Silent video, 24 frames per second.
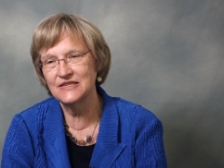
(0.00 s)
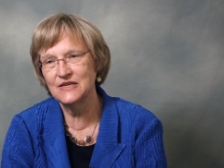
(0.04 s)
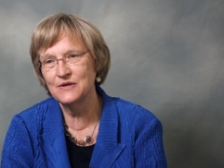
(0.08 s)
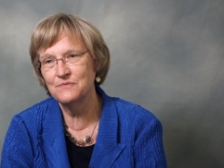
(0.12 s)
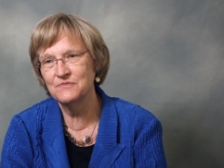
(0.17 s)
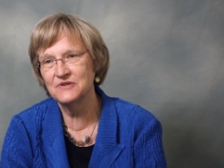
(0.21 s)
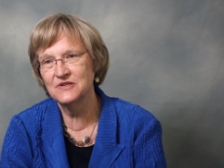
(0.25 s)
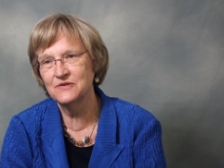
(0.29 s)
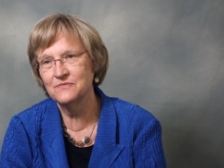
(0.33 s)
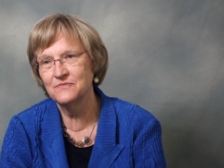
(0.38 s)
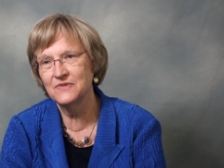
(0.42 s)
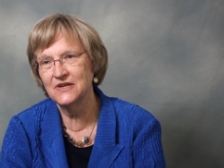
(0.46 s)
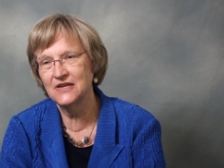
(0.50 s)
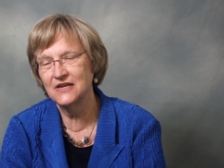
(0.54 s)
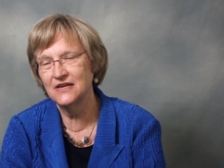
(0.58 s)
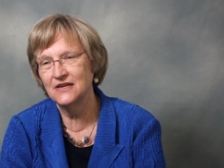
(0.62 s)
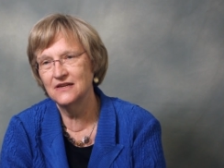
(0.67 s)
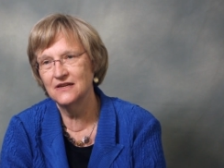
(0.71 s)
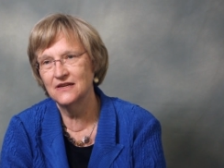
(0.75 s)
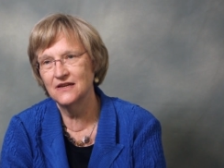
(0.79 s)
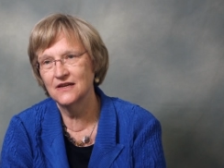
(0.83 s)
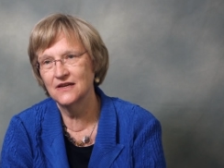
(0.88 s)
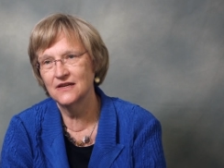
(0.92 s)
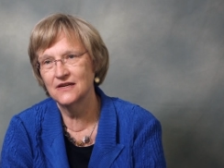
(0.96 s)
seem to
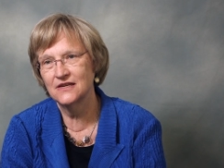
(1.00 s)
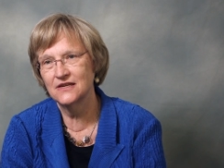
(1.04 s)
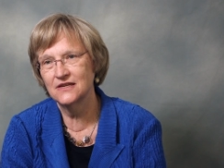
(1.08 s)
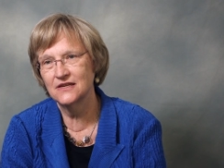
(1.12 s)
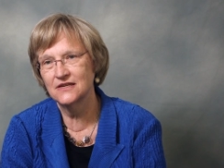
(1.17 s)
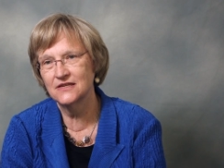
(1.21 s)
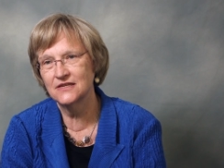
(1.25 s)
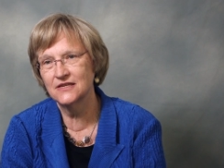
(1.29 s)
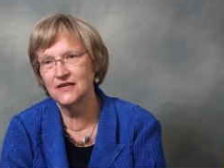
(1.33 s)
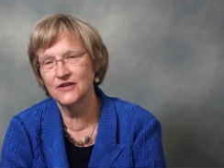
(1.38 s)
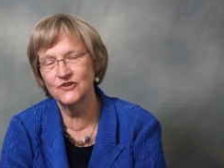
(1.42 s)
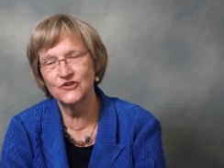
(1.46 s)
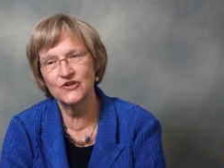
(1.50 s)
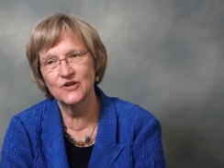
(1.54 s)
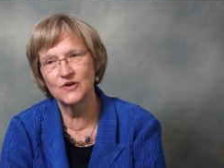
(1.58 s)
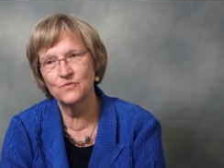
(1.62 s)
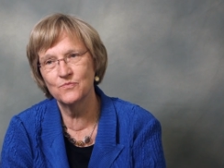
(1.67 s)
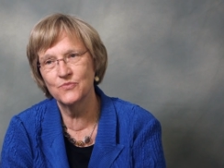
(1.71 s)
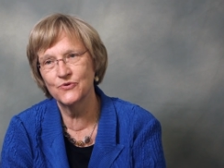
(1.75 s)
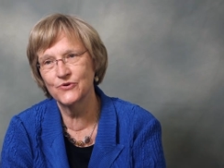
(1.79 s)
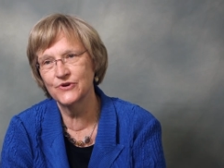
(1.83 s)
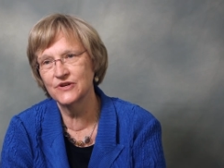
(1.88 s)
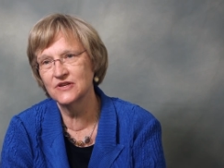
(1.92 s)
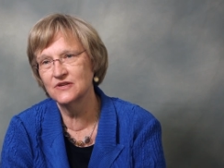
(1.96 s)
me such an
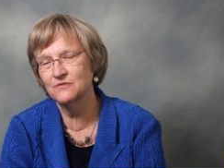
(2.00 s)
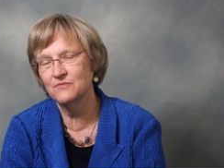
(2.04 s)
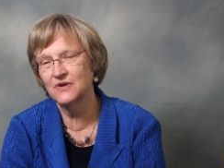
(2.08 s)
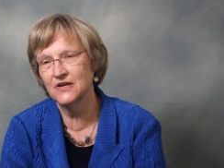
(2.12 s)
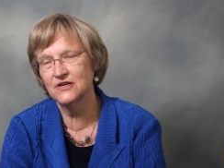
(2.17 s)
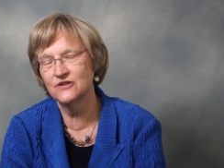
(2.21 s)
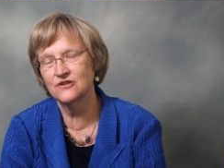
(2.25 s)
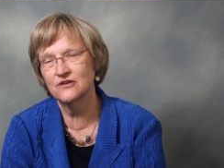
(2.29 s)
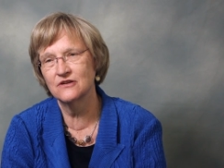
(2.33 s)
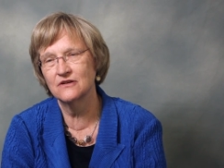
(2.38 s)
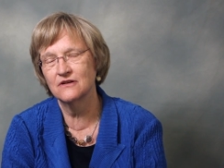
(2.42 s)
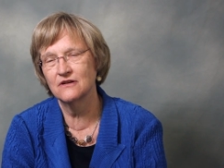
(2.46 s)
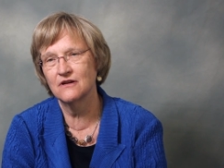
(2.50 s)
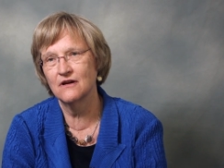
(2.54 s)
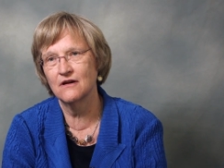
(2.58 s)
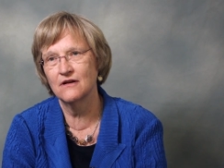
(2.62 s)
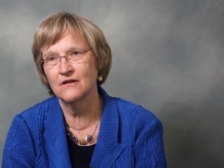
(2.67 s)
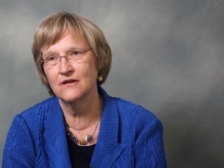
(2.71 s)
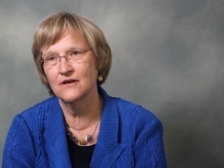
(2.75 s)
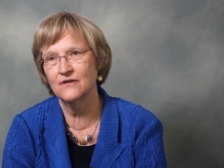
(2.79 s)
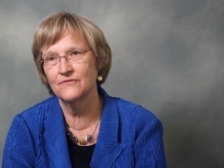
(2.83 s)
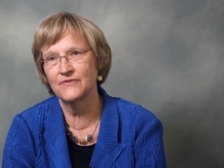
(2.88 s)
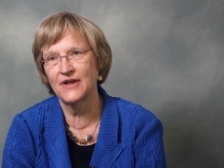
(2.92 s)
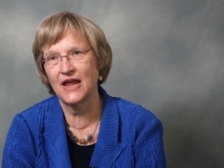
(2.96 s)
important dimension
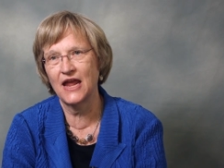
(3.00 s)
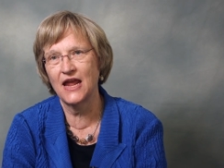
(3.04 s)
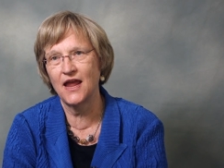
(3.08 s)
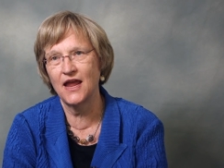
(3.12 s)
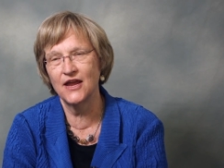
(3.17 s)
of